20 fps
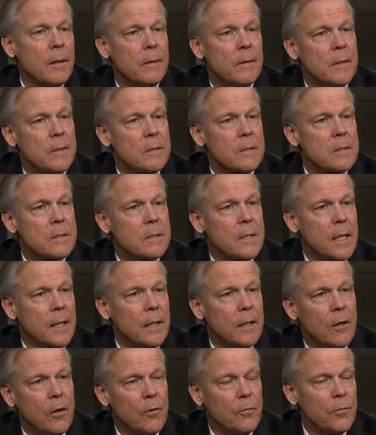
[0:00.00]
is
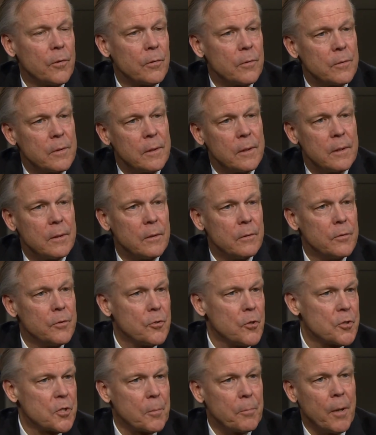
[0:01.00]
taking over the New
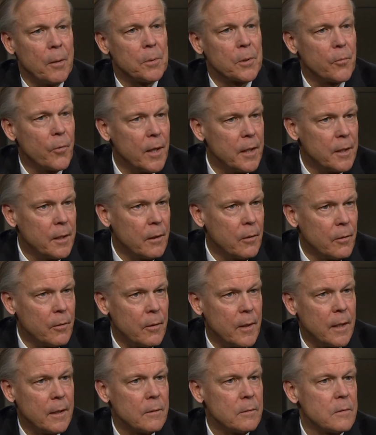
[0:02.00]
Jersey Public Radio
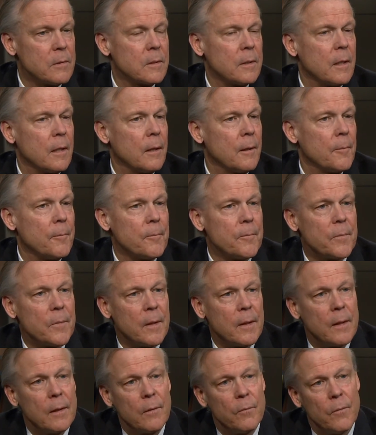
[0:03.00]
and um,
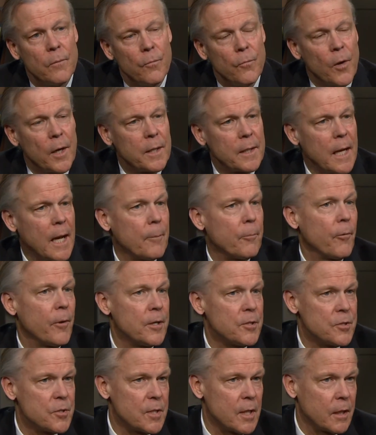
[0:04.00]
and running
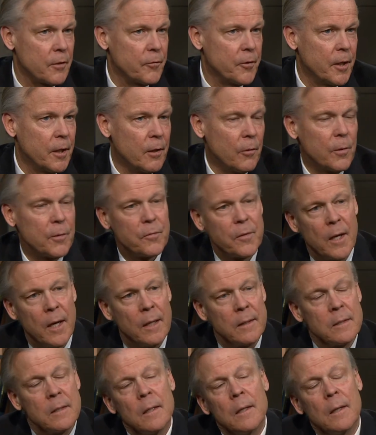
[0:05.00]
operations out of here. We've
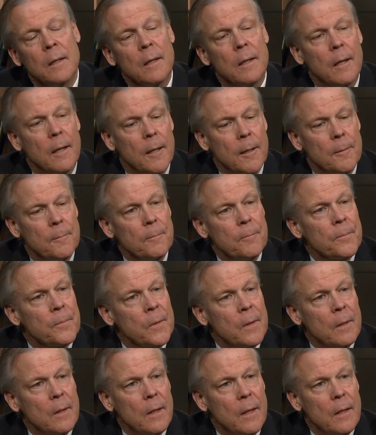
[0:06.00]
got. Um,
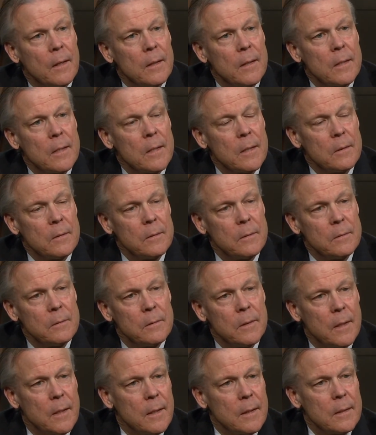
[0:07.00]
uh,
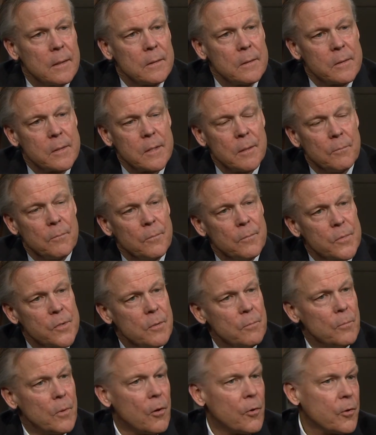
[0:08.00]
uh, some
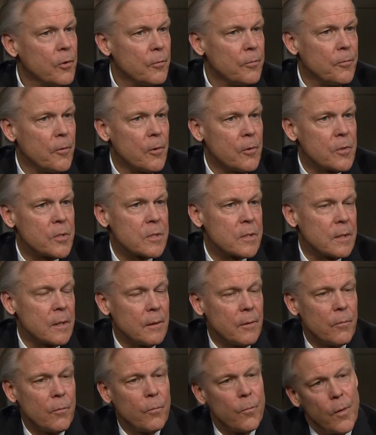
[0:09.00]
some local folks
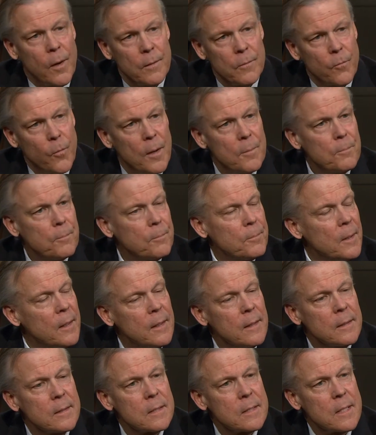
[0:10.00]
uh, web
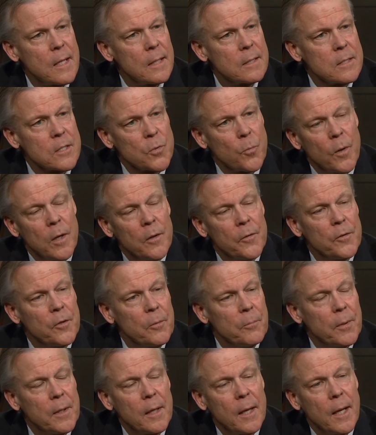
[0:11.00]
sites as well that are
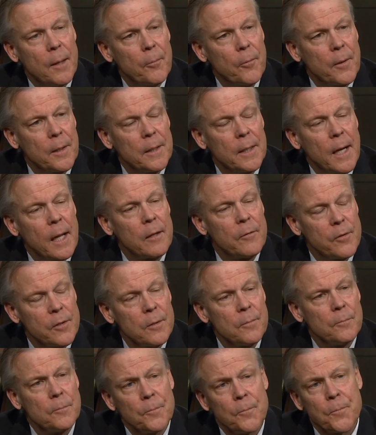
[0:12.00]
being operated. We've
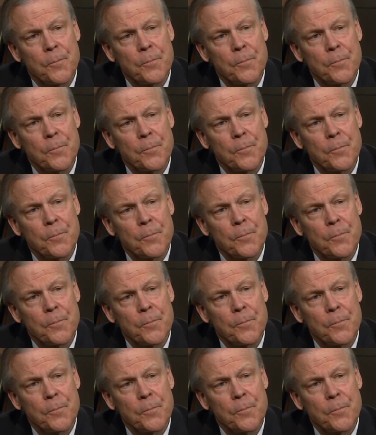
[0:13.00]
done a lot